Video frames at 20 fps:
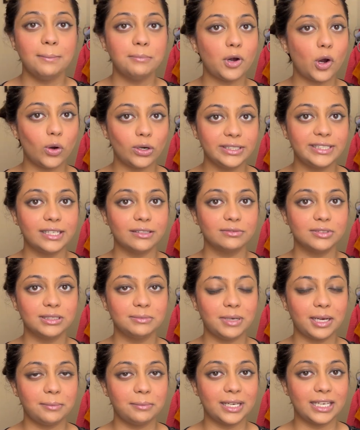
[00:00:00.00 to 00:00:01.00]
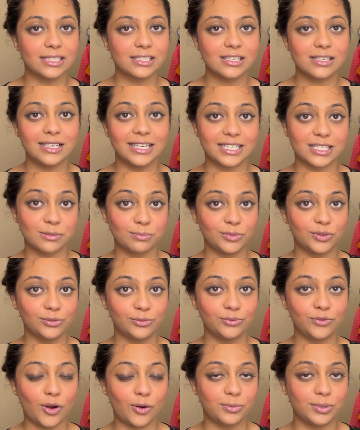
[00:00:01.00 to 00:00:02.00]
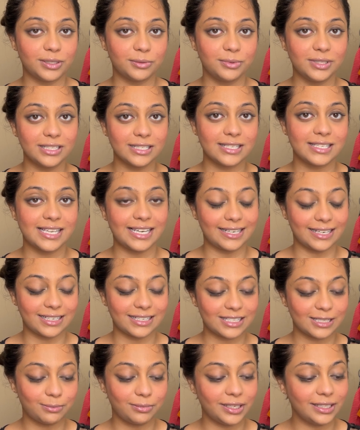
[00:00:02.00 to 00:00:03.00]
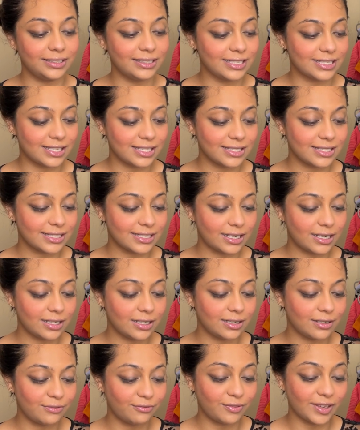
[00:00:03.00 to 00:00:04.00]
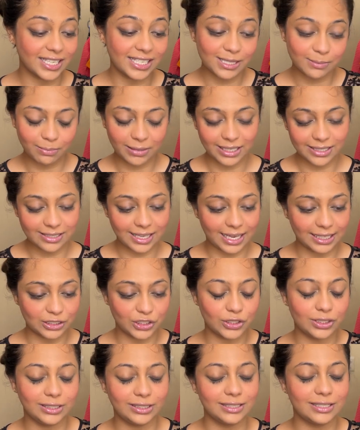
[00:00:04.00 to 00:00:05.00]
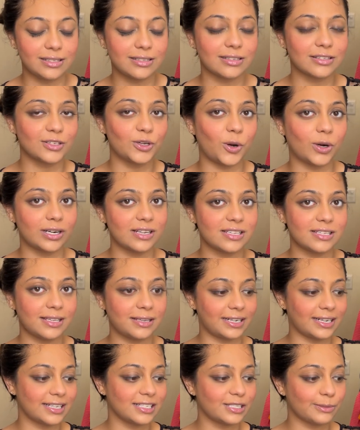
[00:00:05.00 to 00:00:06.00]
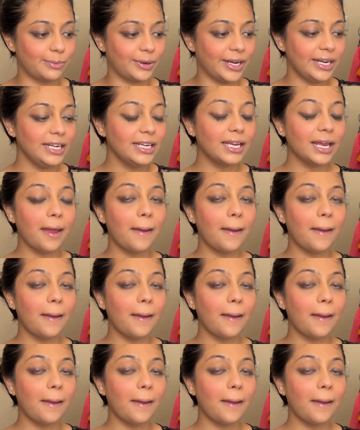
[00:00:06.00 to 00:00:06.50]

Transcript: I'm all done with my base, so let's move forward with a setting spray. This is a Fix Plus. Actually, this is not a setting spray,